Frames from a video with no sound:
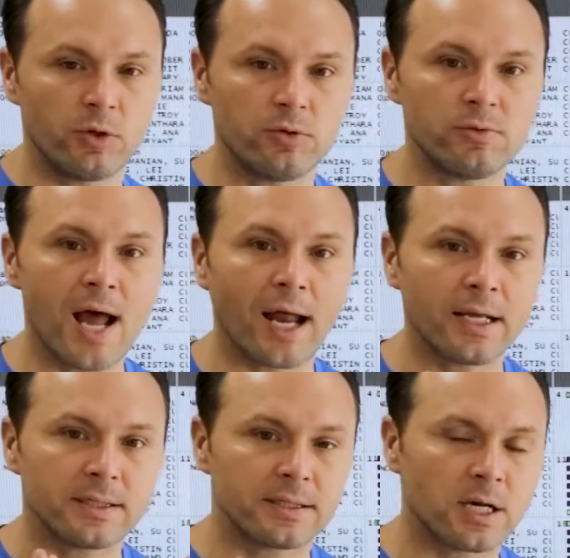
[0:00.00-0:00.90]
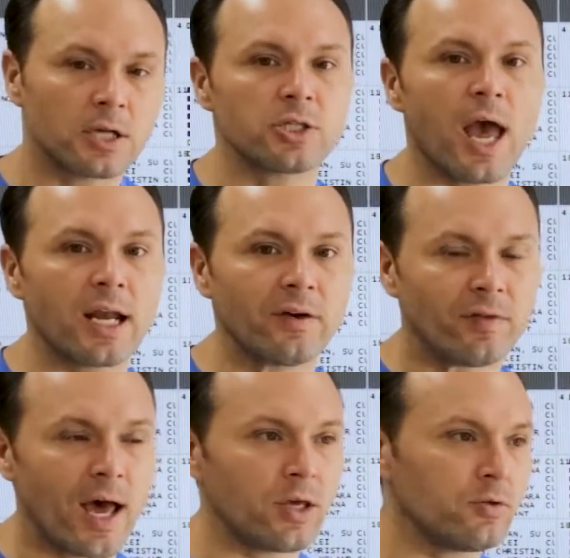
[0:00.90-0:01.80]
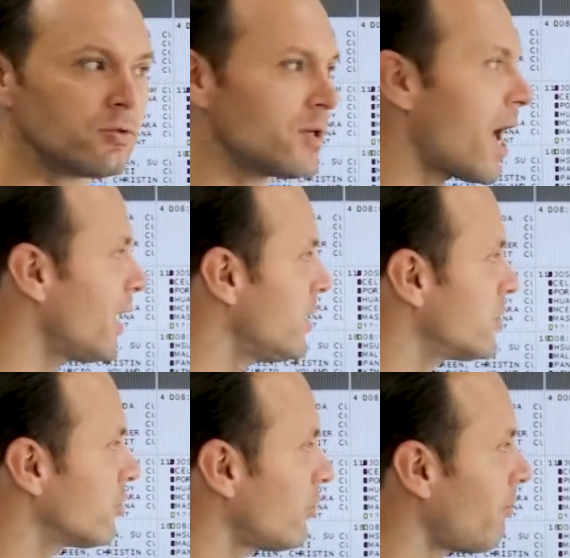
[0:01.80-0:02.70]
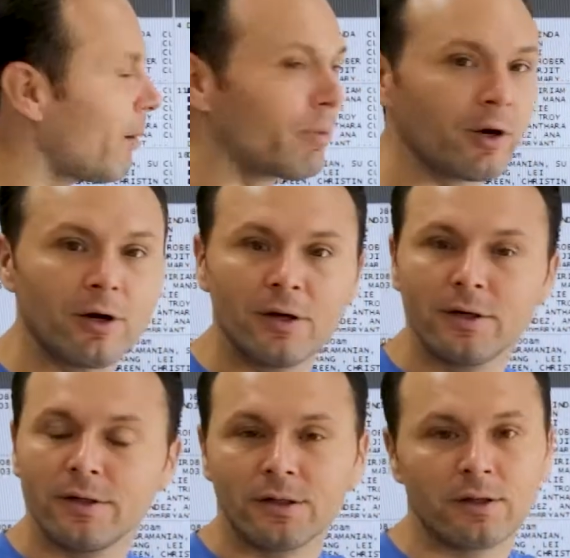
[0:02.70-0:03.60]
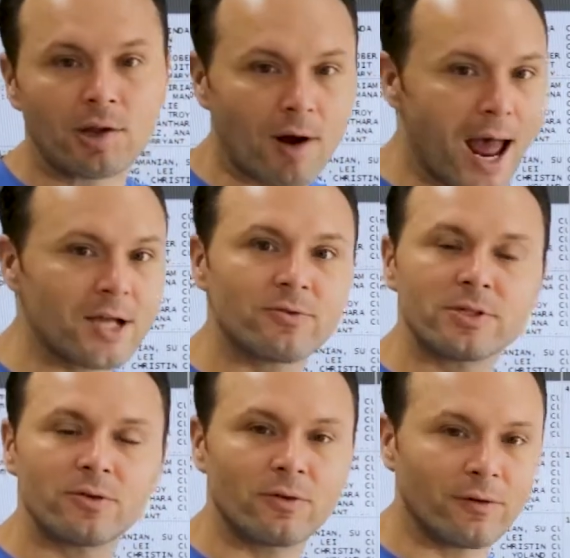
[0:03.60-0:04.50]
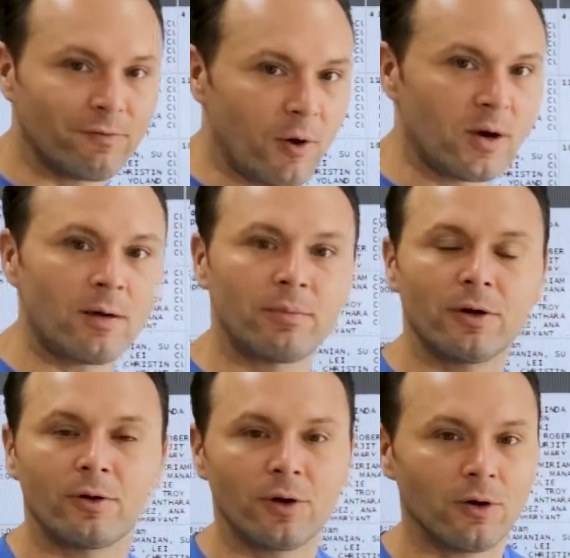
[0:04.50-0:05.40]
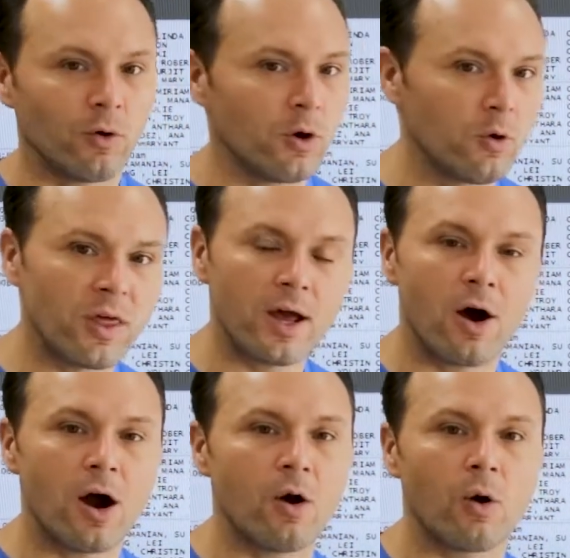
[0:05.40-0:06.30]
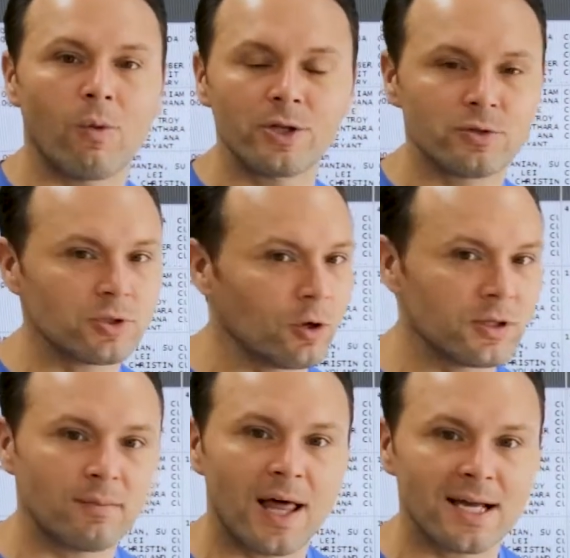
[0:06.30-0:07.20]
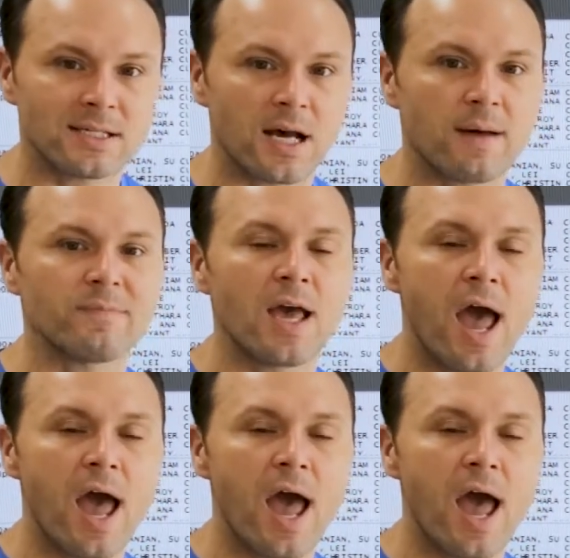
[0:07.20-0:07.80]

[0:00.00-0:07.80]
You do not need to touch any of that. You do not need to remember their address or their phone number or who they are or what you told them last time.